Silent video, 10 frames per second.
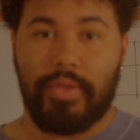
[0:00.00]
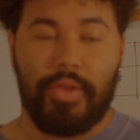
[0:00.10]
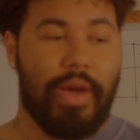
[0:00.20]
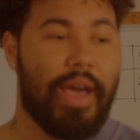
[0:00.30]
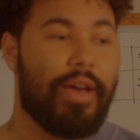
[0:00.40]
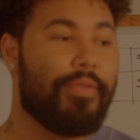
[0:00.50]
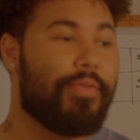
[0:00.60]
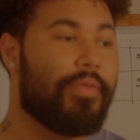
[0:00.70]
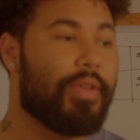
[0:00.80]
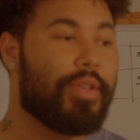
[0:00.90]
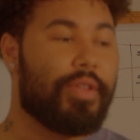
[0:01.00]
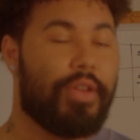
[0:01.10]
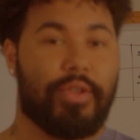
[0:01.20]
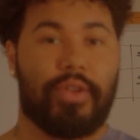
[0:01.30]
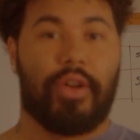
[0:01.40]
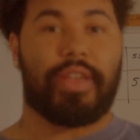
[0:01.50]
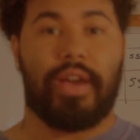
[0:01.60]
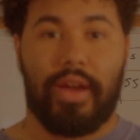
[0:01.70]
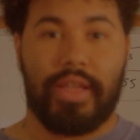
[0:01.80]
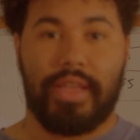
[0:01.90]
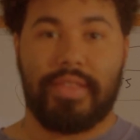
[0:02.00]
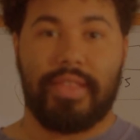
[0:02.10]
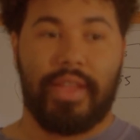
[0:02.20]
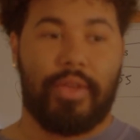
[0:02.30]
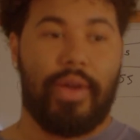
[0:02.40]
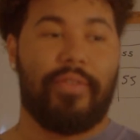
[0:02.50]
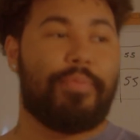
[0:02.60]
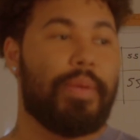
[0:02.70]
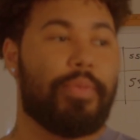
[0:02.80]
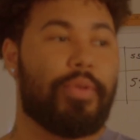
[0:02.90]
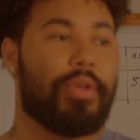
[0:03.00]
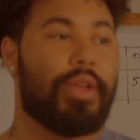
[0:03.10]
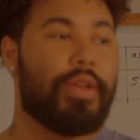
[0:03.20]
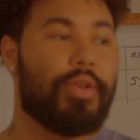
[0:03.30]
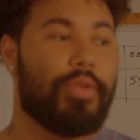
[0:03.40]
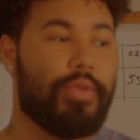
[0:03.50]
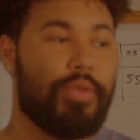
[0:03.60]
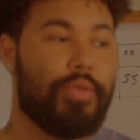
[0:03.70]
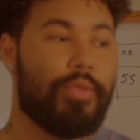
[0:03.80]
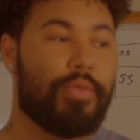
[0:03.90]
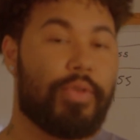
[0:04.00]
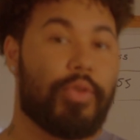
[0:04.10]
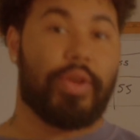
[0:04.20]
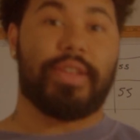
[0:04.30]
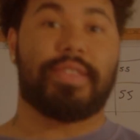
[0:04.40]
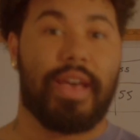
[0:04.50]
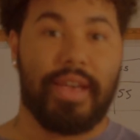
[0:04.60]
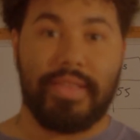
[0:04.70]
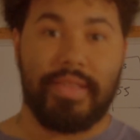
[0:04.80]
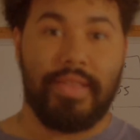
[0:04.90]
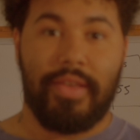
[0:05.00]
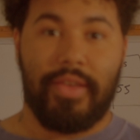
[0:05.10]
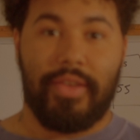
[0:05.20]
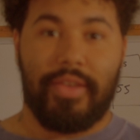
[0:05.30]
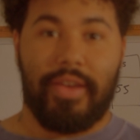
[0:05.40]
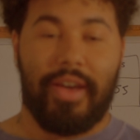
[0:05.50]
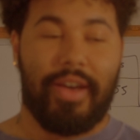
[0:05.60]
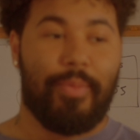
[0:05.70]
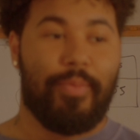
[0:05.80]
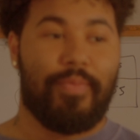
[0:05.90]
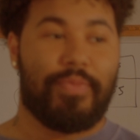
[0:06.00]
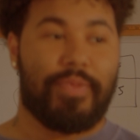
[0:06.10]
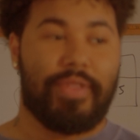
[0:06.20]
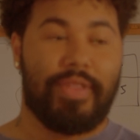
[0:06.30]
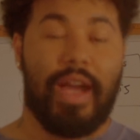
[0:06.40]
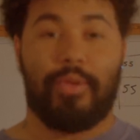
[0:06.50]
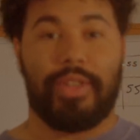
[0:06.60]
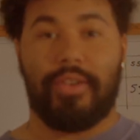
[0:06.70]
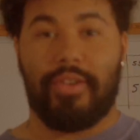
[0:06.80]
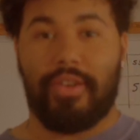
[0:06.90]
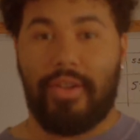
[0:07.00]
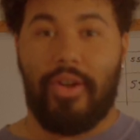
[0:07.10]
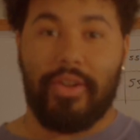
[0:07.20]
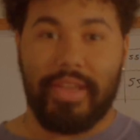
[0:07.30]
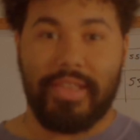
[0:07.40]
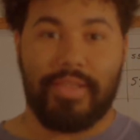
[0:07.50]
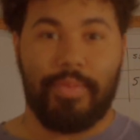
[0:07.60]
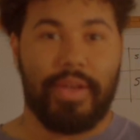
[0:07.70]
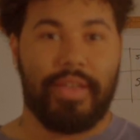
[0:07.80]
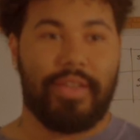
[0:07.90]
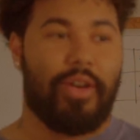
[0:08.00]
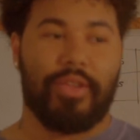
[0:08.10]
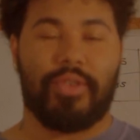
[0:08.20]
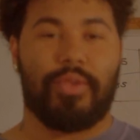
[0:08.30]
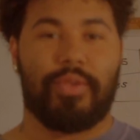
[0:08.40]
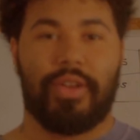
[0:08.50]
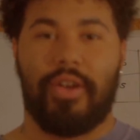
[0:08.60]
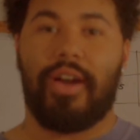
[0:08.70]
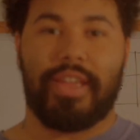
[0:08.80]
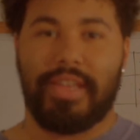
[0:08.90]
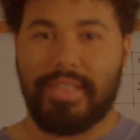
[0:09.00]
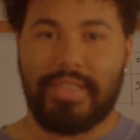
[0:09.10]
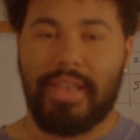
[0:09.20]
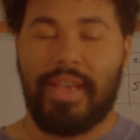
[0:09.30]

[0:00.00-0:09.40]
You have your target audience, and then you have people who criticize not only your artist, but also your audience.